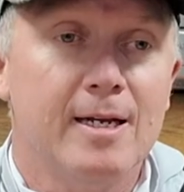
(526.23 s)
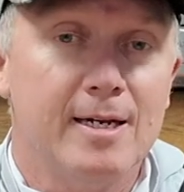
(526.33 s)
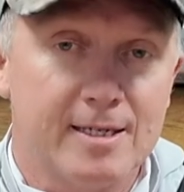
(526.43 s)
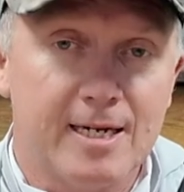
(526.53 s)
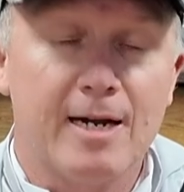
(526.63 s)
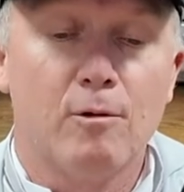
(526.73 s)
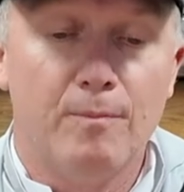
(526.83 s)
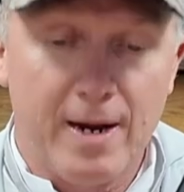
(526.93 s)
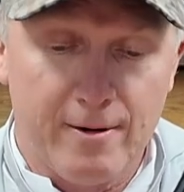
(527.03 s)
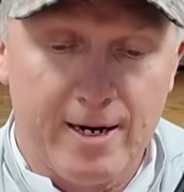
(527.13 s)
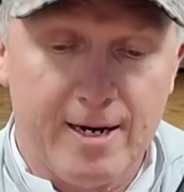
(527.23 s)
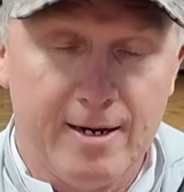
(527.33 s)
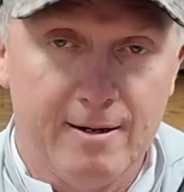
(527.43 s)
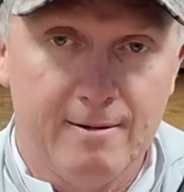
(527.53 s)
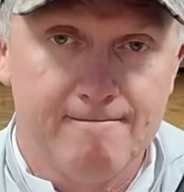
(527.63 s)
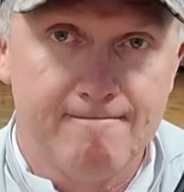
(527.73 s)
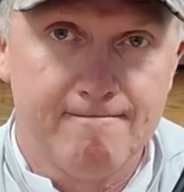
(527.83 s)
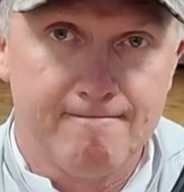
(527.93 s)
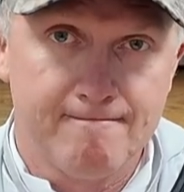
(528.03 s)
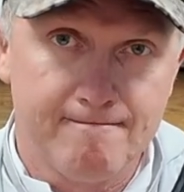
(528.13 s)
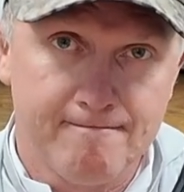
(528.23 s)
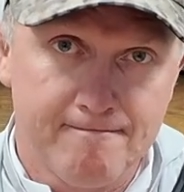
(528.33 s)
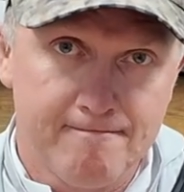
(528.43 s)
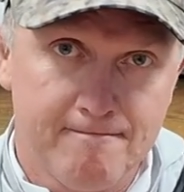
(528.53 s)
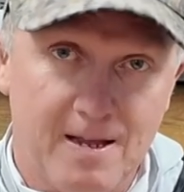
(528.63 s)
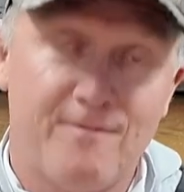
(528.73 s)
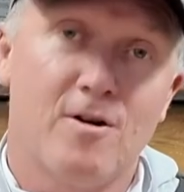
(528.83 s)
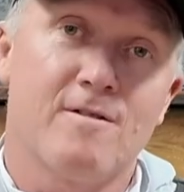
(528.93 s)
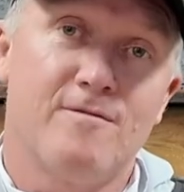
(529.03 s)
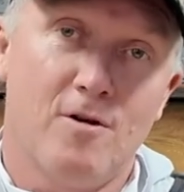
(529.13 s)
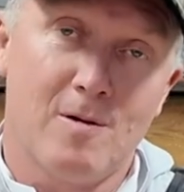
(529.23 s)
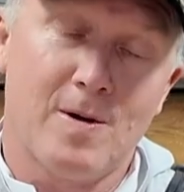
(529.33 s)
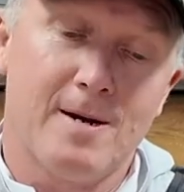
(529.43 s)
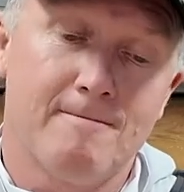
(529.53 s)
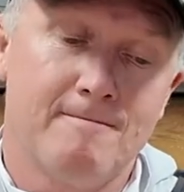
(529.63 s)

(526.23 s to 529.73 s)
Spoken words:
in a tackleberry, if I can find one.